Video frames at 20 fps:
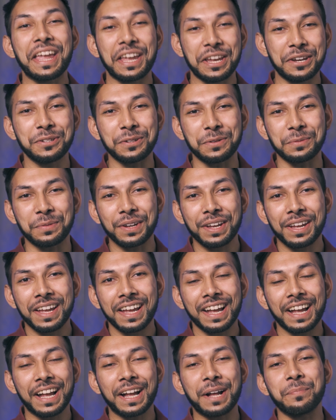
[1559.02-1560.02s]
YouTube.
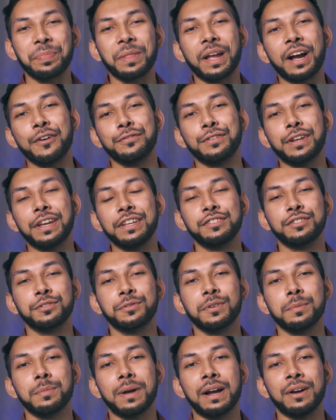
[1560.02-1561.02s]
Um, after
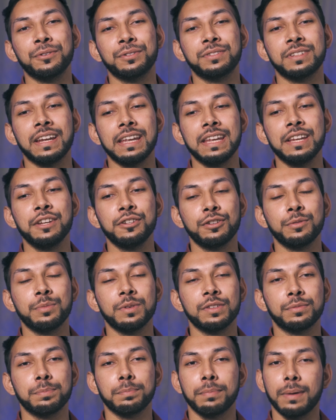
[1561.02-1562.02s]
Instagram, I would say YouTube
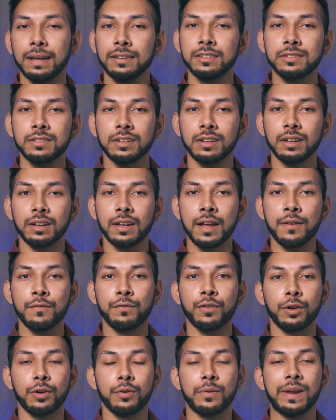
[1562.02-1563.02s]
is best uh,
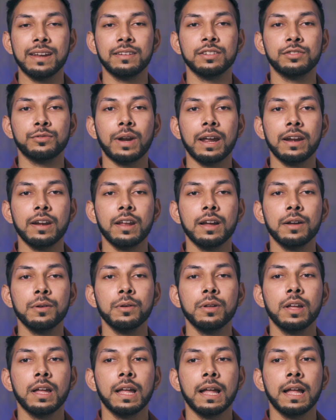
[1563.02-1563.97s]
for creators right now.